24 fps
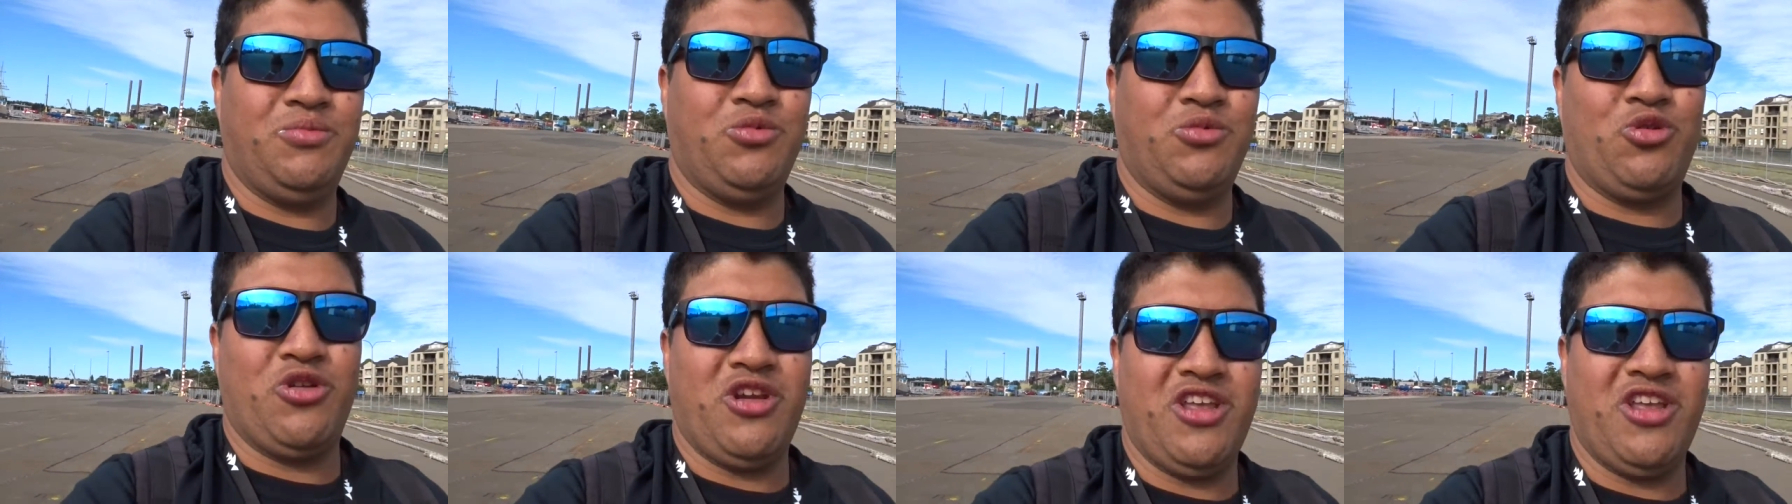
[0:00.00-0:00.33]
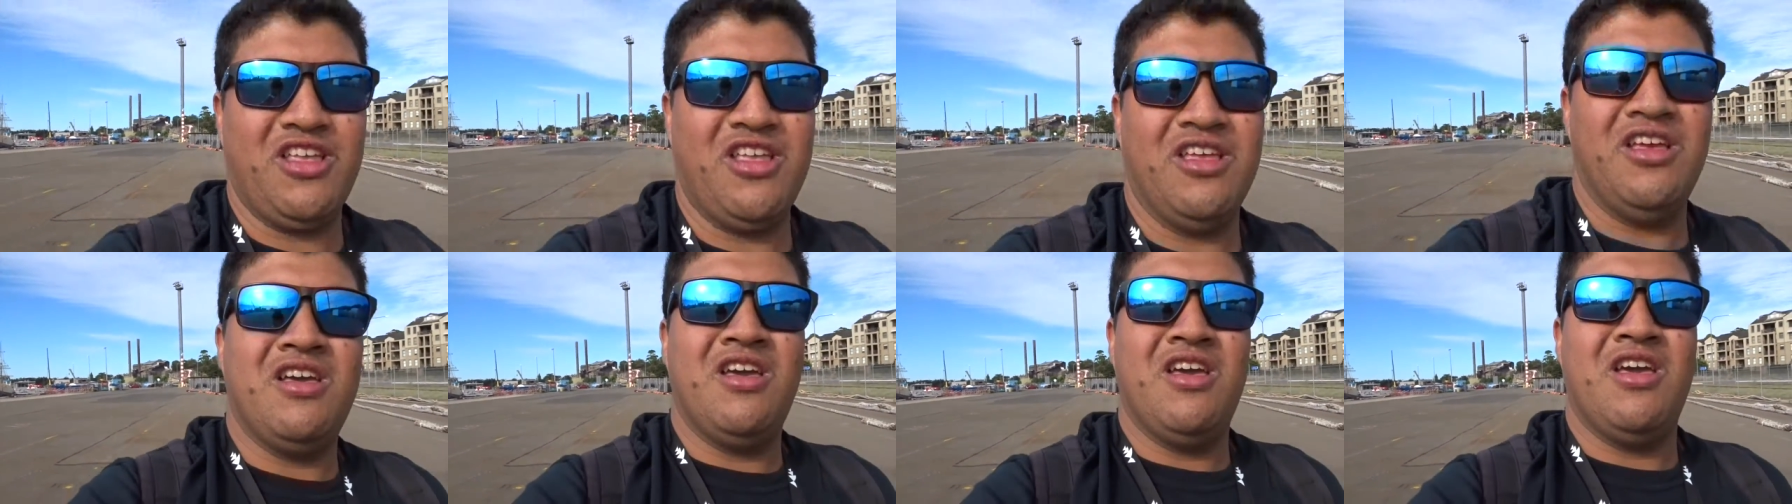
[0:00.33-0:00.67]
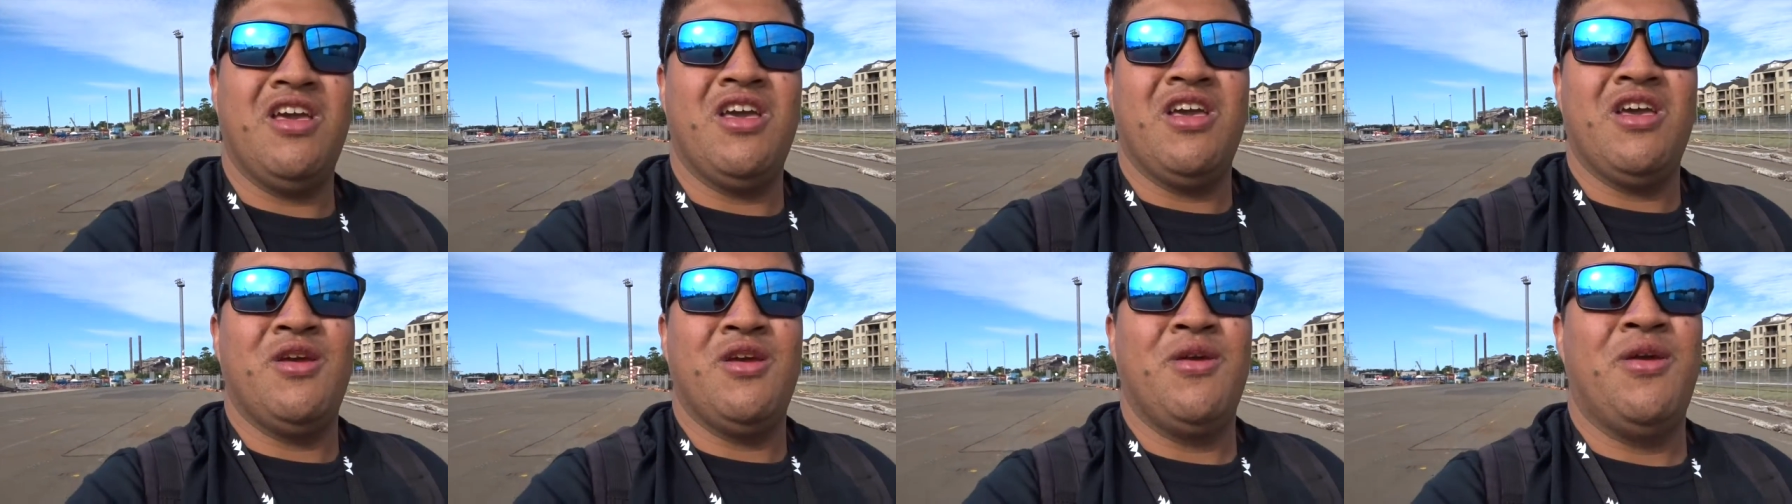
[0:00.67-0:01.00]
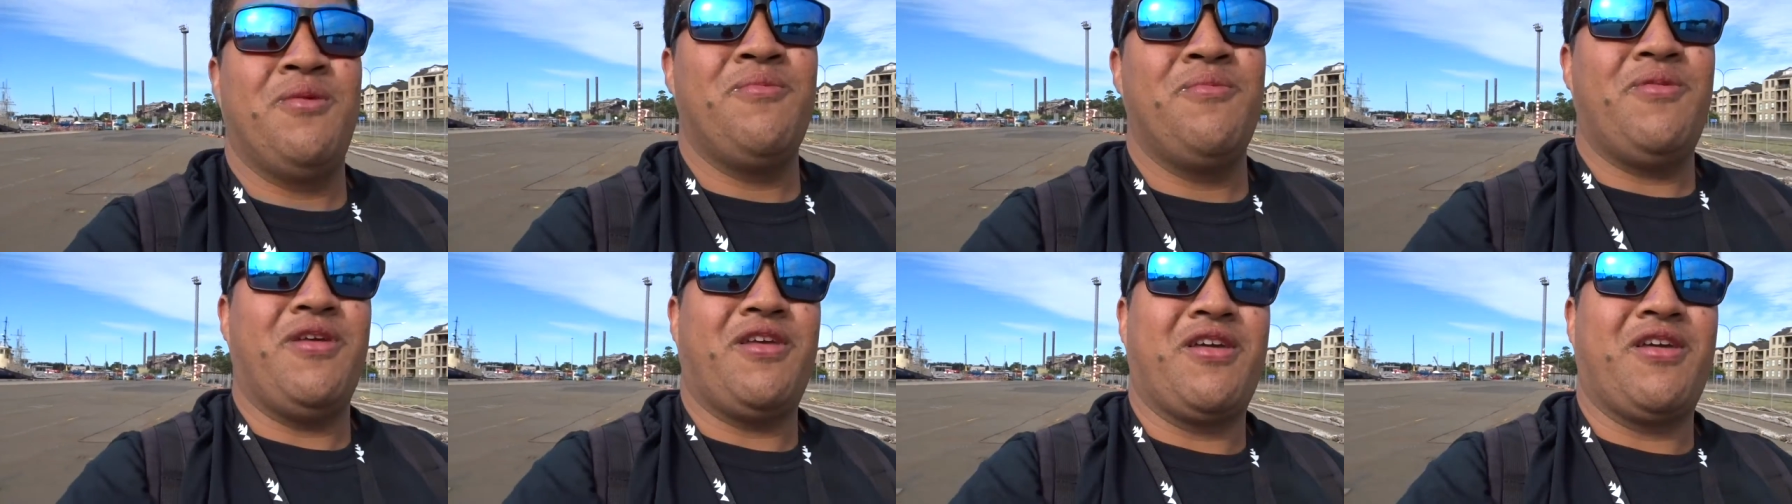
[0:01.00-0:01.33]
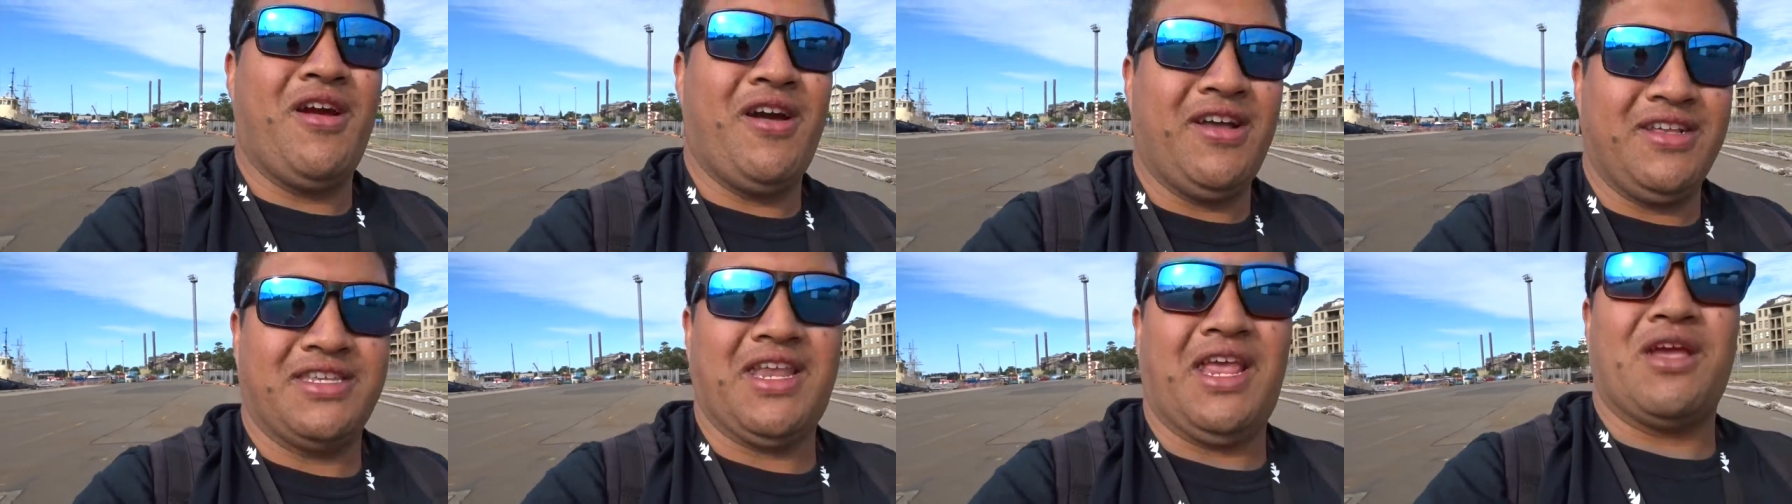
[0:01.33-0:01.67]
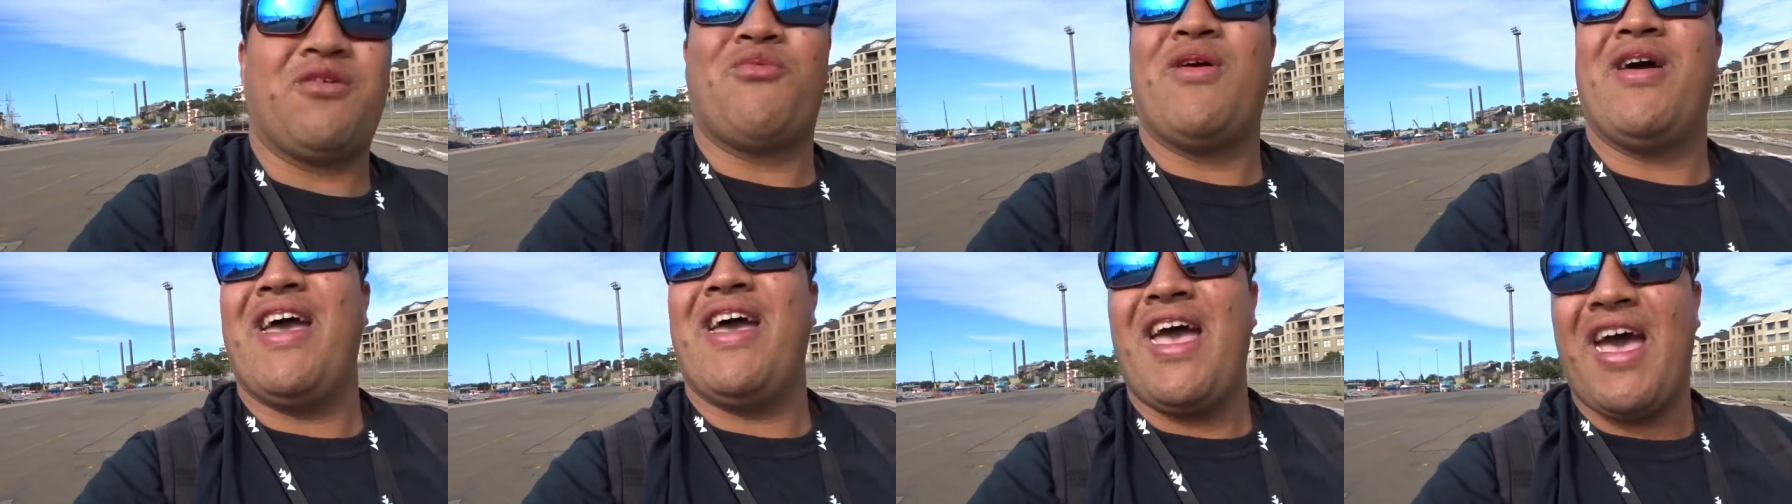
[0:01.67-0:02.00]
morning because
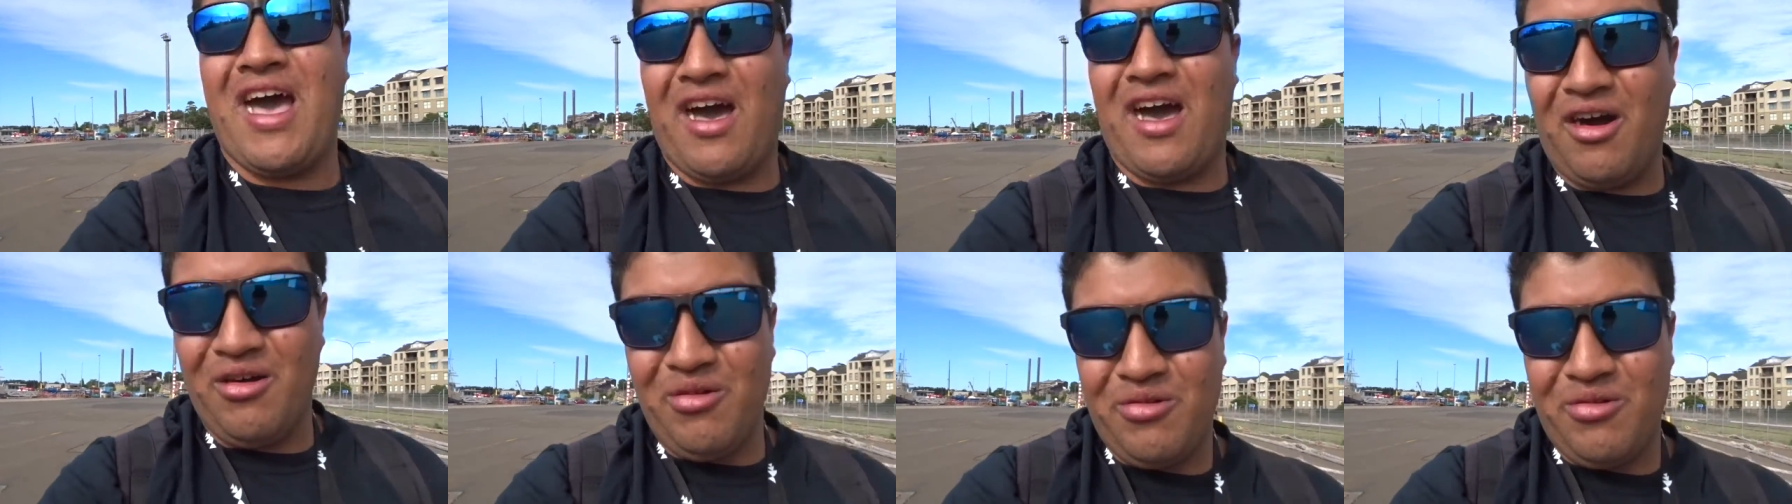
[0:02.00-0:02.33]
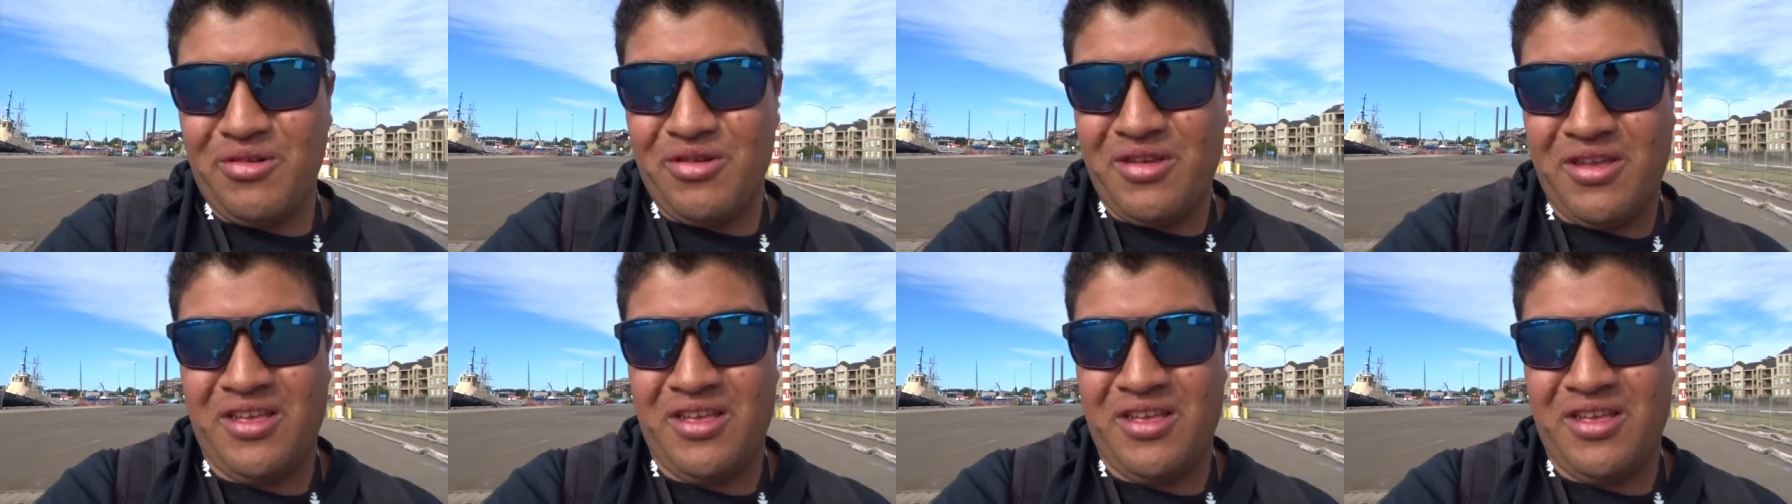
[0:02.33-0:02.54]
I went out.